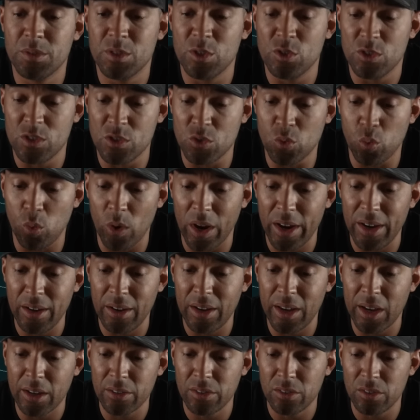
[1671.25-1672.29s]
This is right
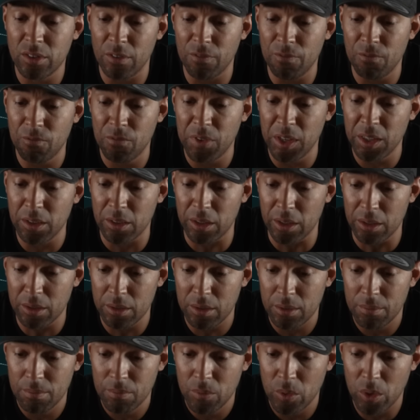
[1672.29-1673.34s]
next to
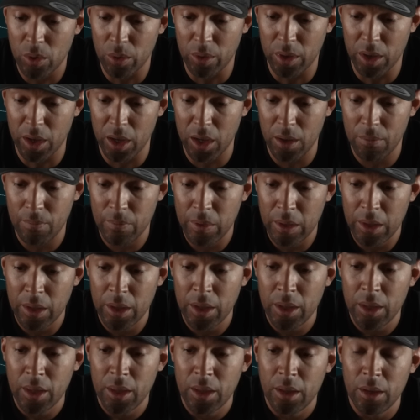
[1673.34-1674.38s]
Finland, okay?
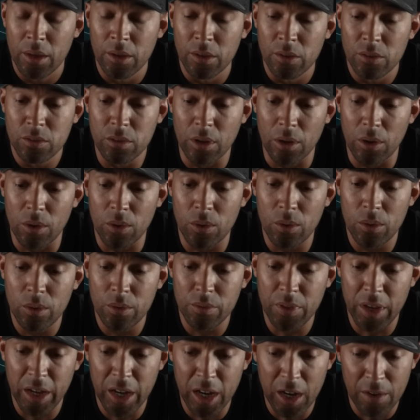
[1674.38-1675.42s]
So
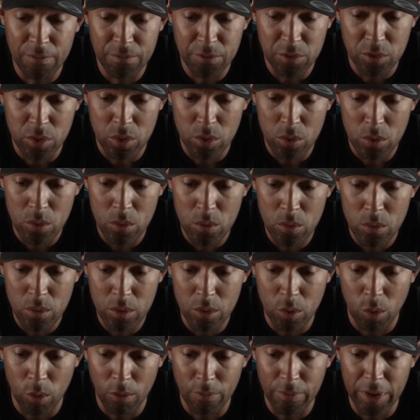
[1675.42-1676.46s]
they have two
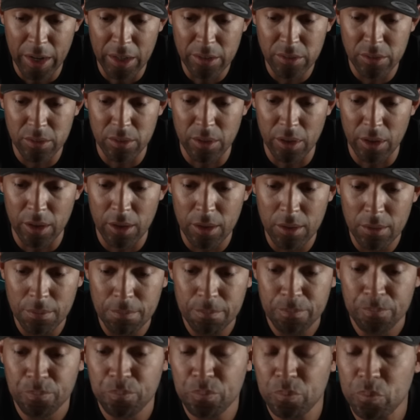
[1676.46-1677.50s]
corvettes there,
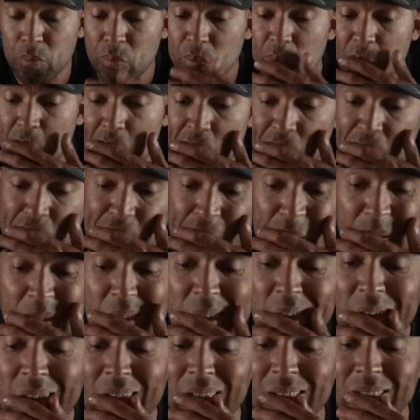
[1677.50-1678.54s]

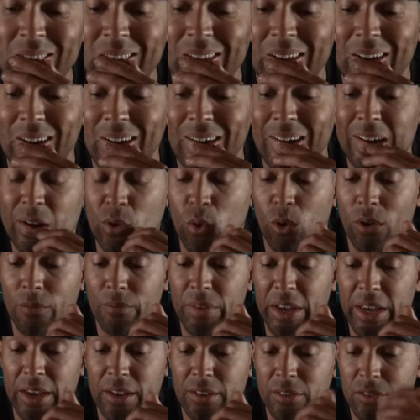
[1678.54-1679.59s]
and
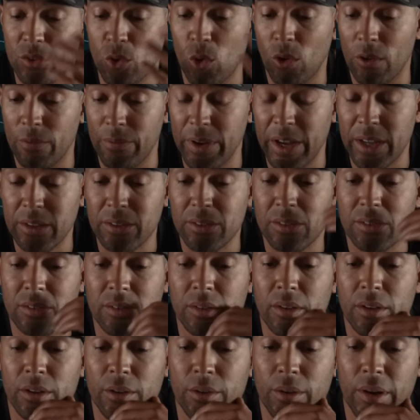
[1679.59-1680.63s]

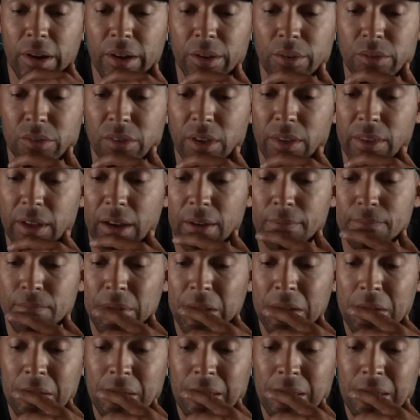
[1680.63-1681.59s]
corvettes, I don't know how you say that.